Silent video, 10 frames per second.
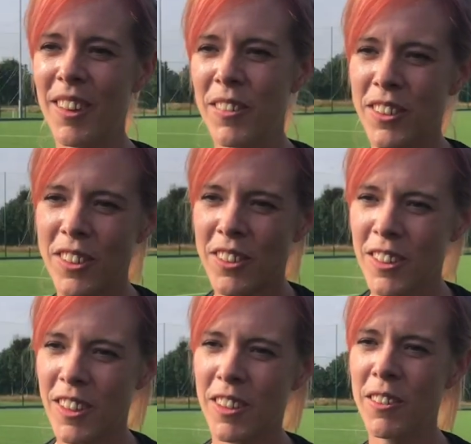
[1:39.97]
We're
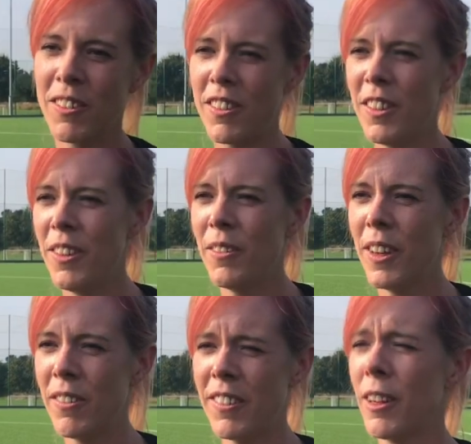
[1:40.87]
just going
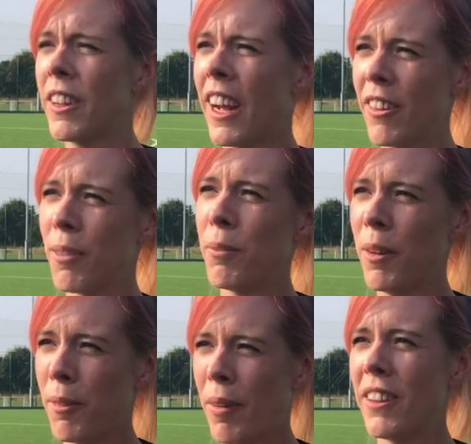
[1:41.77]
to still carry on
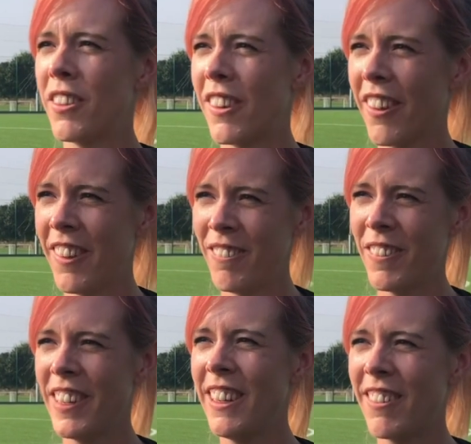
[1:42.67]
putting the pressure on them.
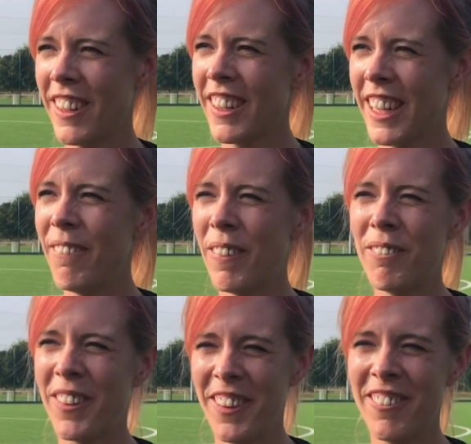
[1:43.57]
We need to keep
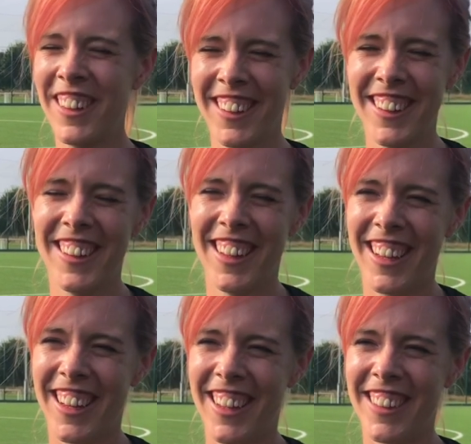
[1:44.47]
improving
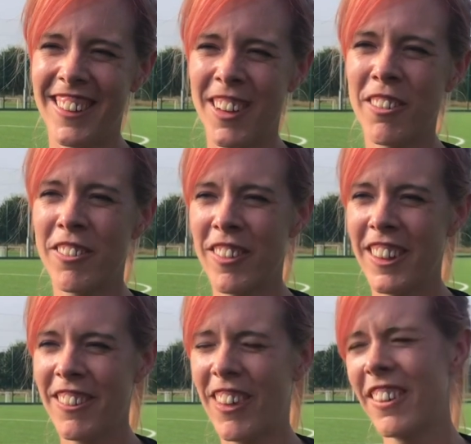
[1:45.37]
and
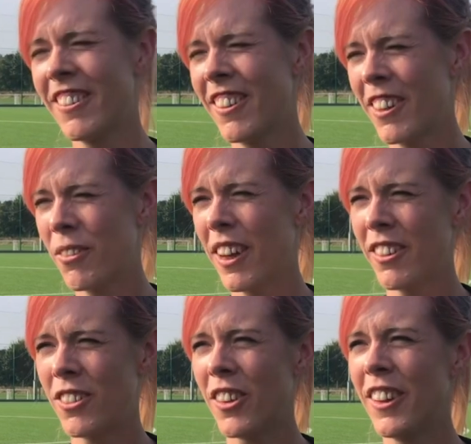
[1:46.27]
hopefully, well, as
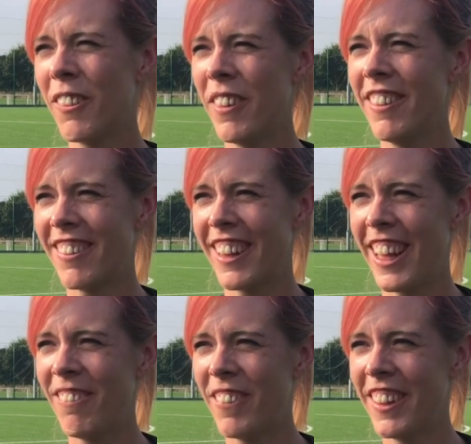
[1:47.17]
well as join the win
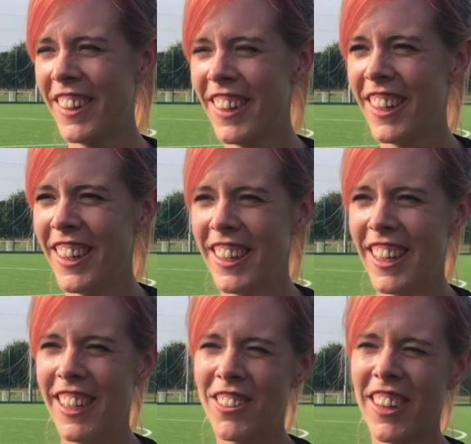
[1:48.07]
today, but
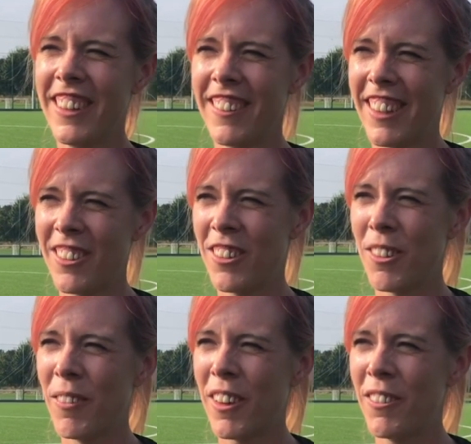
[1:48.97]
in training session
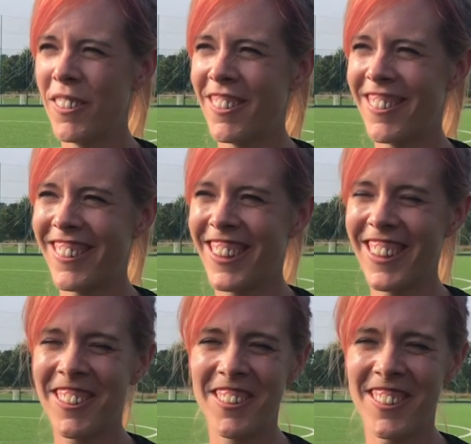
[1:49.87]
tomorrow, we're just
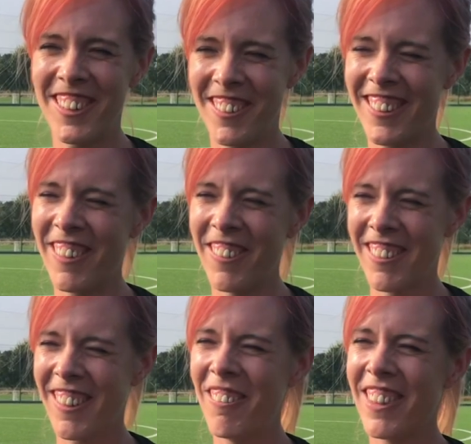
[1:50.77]
going to do
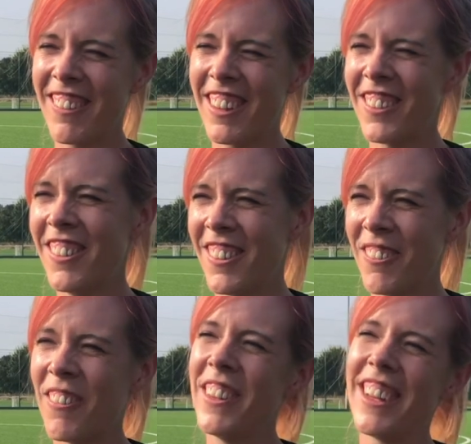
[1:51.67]
a similar session to
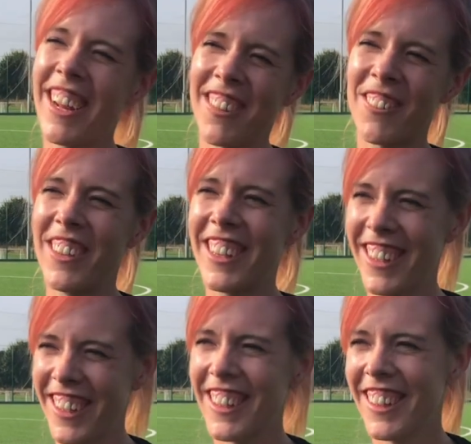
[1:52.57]
what we did last week.
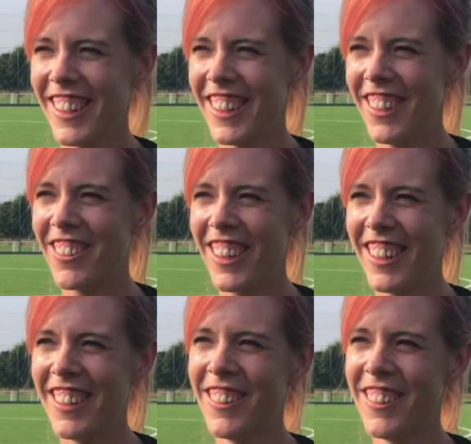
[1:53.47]
In training.